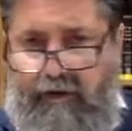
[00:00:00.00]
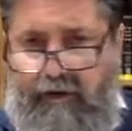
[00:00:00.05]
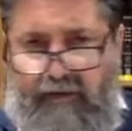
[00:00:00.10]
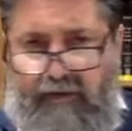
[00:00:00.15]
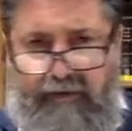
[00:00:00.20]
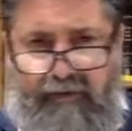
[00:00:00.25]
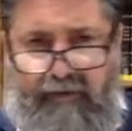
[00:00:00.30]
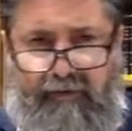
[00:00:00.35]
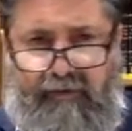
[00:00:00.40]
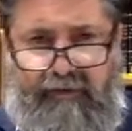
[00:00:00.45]
our
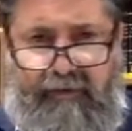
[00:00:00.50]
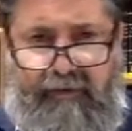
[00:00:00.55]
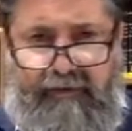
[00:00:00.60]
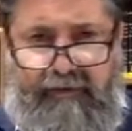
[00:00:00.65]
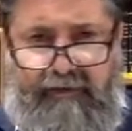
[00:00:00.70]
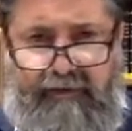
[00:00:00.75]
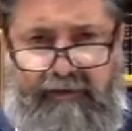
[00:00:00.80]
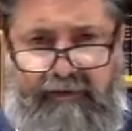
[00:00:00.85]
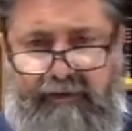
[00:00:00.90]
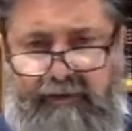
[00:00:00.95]

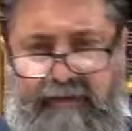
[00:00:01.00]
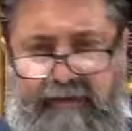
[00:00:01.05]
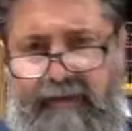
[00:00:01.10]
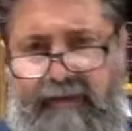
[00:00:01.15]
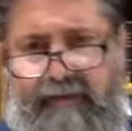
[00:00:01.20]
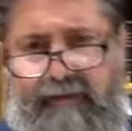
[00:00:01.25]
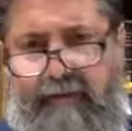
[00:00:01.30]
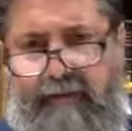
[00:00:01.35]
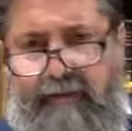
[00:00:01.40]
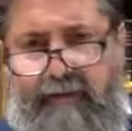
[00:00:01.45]
forefathers and
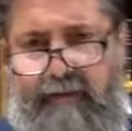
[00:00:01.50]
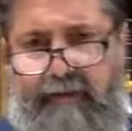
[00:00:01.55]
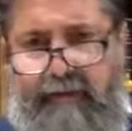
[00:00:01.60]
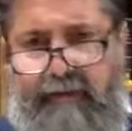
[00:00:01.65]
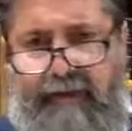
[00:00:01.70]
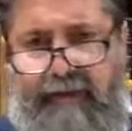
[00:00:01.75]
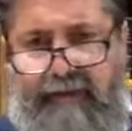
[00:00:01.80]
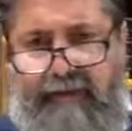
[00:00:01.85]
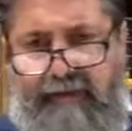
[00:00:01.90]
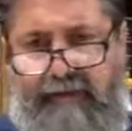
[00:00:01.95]
mother were
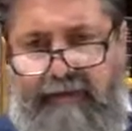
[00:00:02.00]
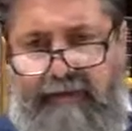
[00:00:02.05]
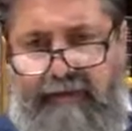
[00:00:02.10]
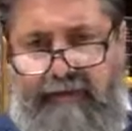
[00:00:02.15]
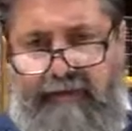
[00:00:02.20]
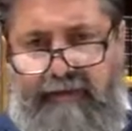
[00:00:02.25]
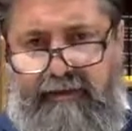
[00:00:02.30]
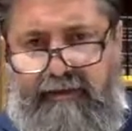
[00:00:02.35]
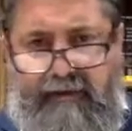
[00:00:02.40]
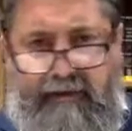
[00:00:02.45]
barren,
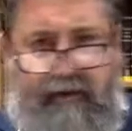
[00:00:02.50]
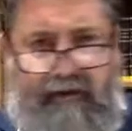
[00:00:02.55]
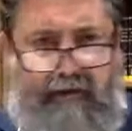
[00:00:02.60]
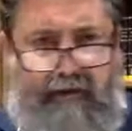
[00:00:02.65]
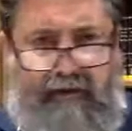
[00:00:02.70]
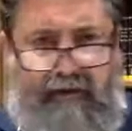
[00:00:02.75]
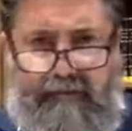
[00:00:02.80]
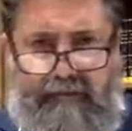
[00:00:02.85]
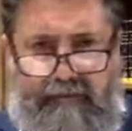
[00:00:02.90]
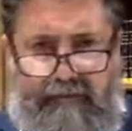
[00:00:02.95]
all
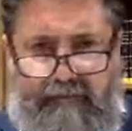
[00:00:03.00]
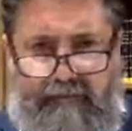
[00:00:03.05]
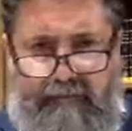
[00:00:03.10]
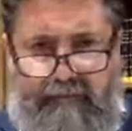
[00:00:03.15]
of them.